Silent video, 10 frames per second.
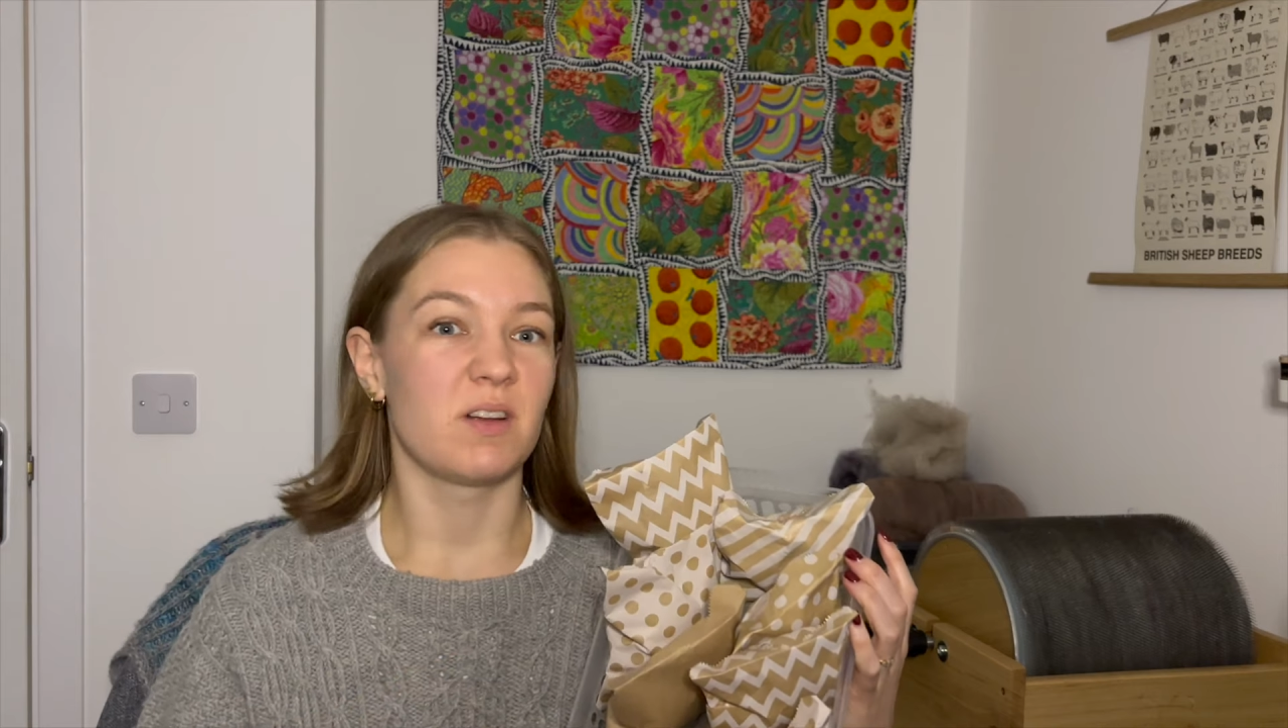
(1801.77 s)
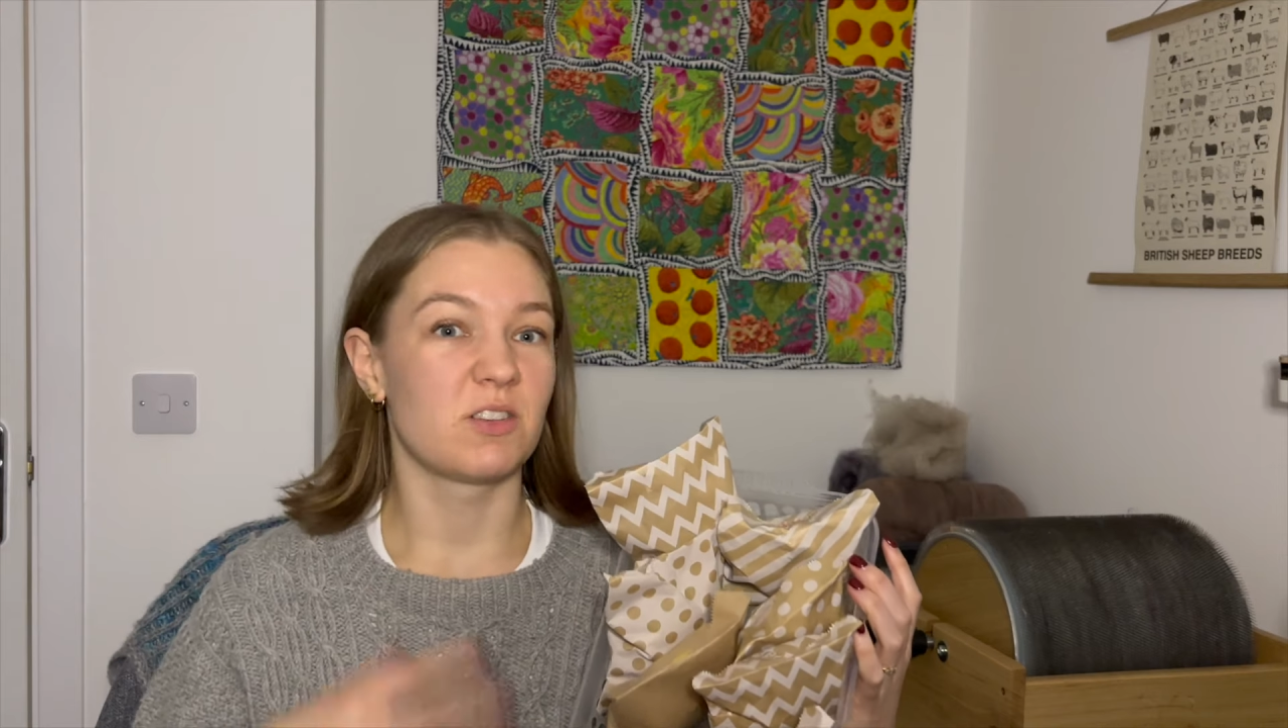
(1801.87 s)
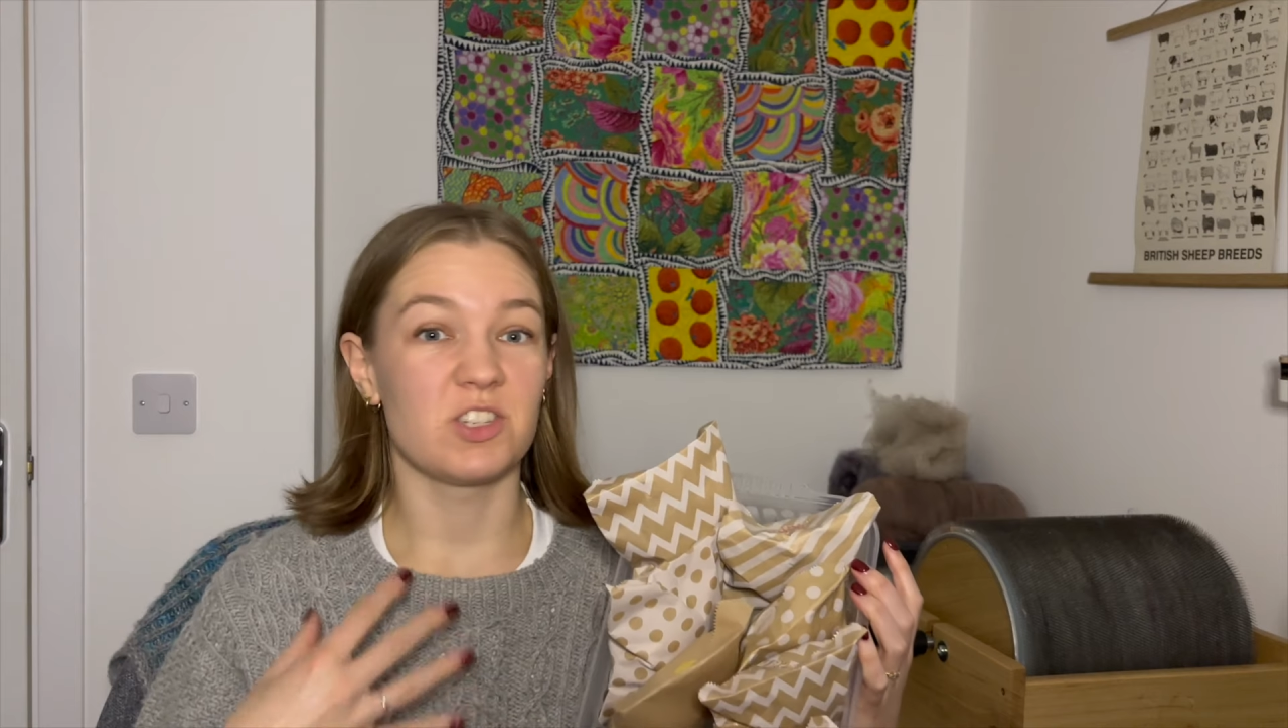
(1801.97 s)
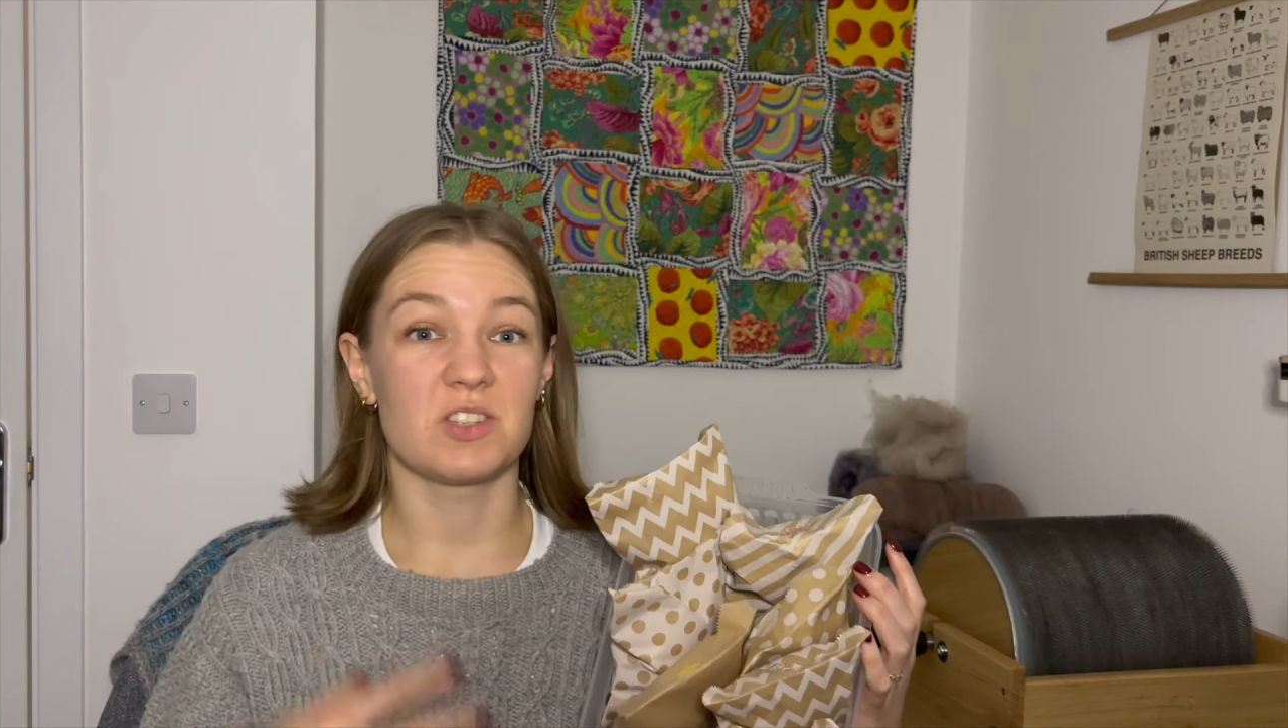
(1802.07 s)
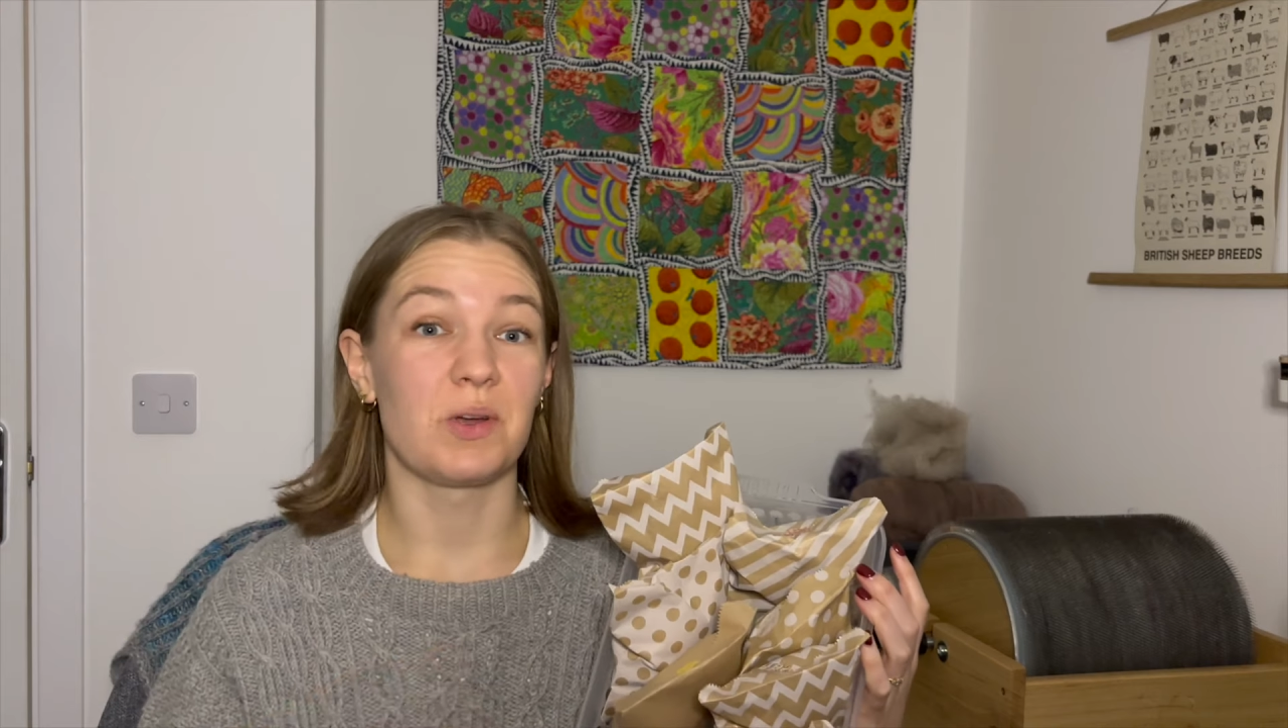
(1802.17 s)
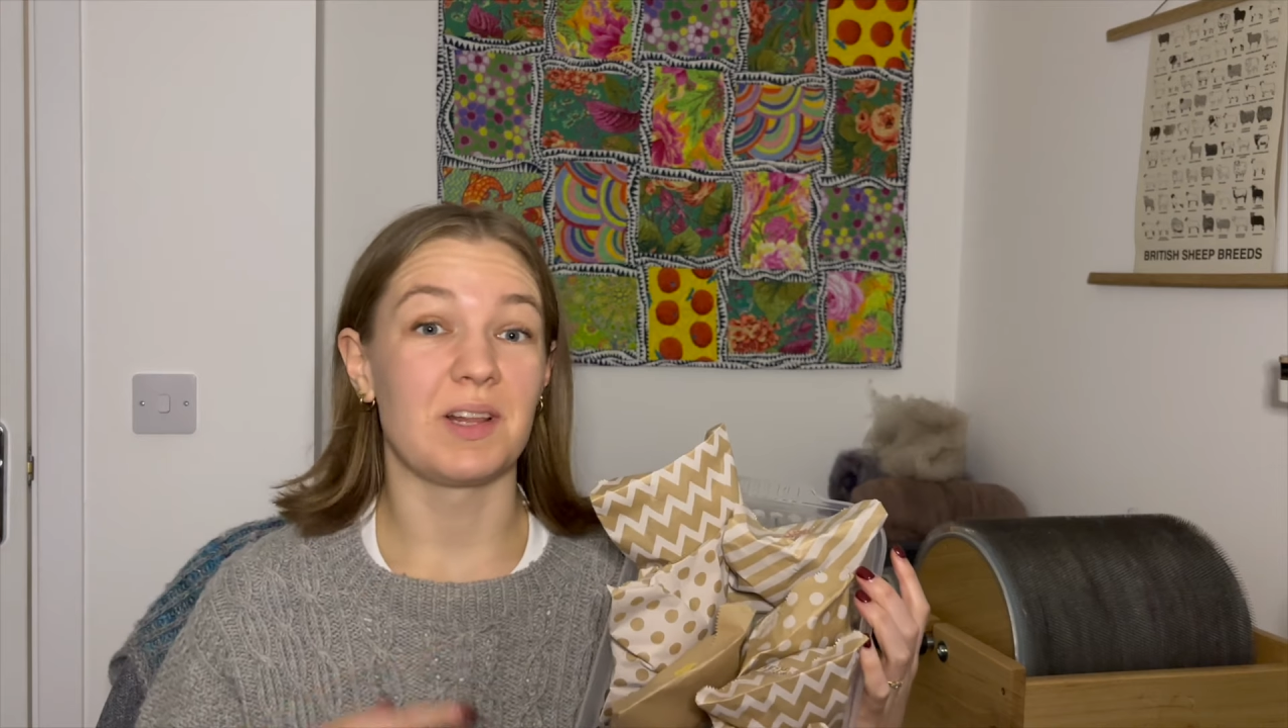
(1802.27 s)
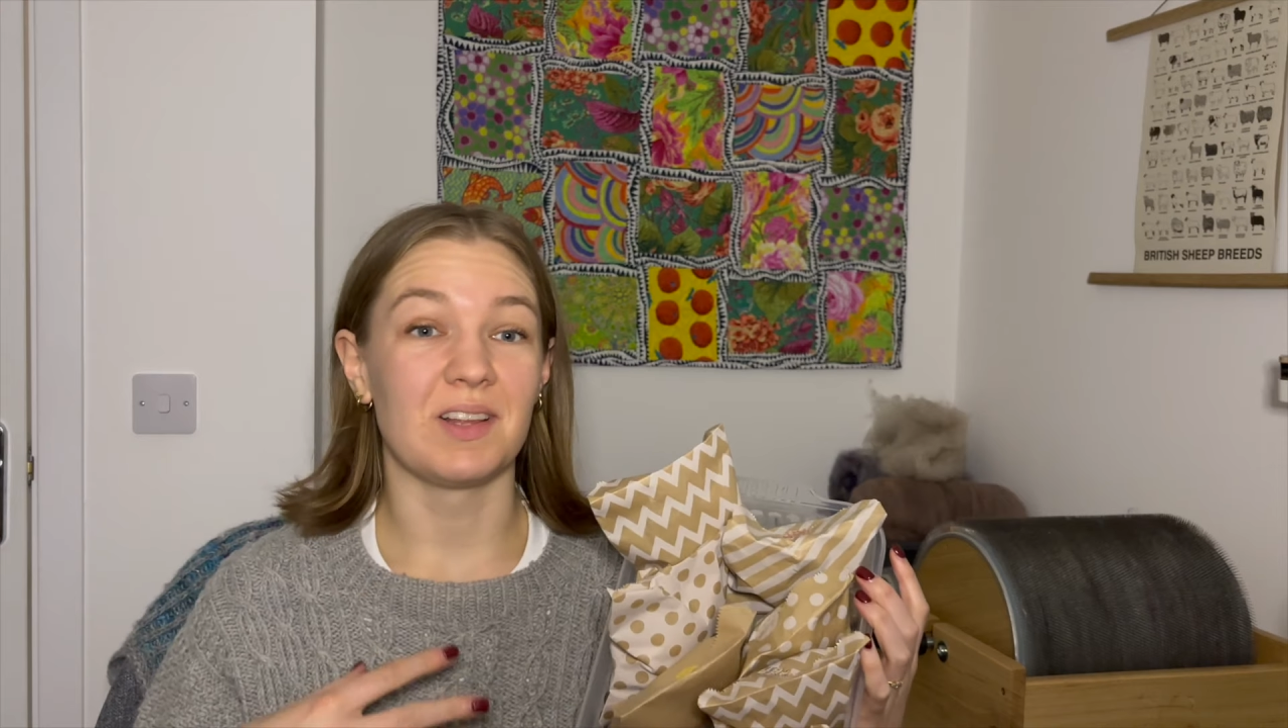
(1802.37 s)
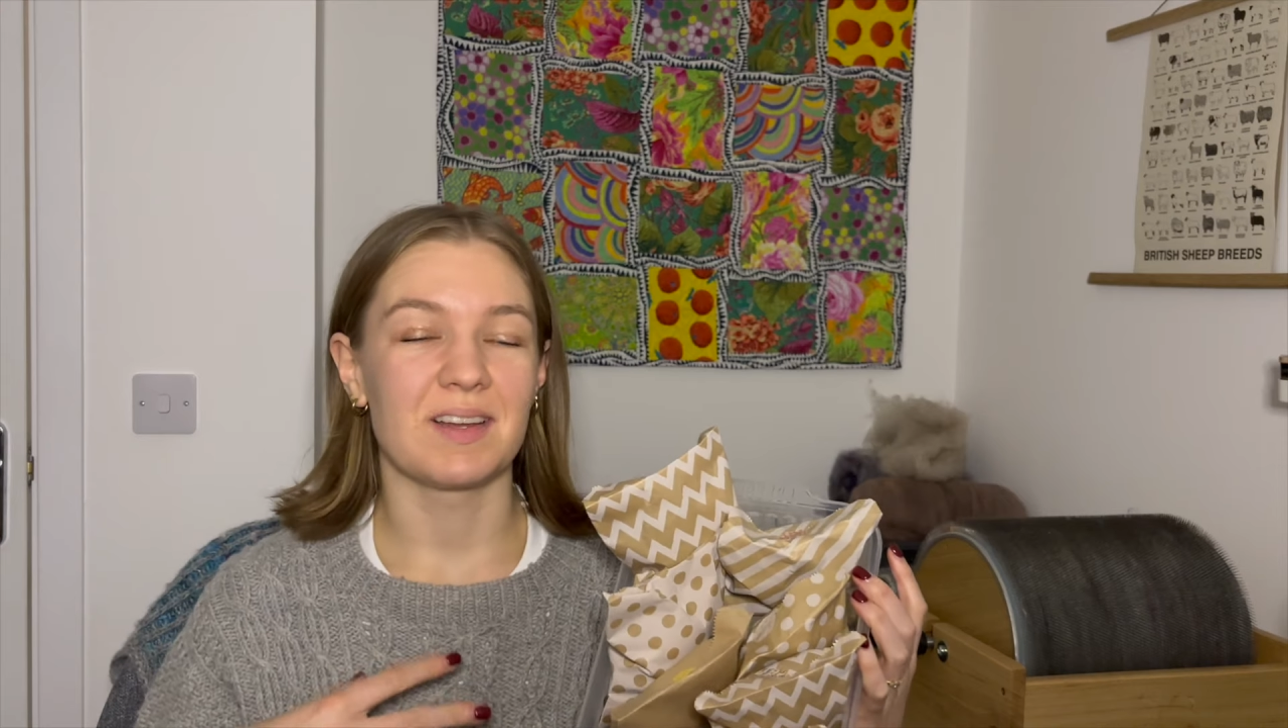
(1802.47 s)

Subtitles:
just going to look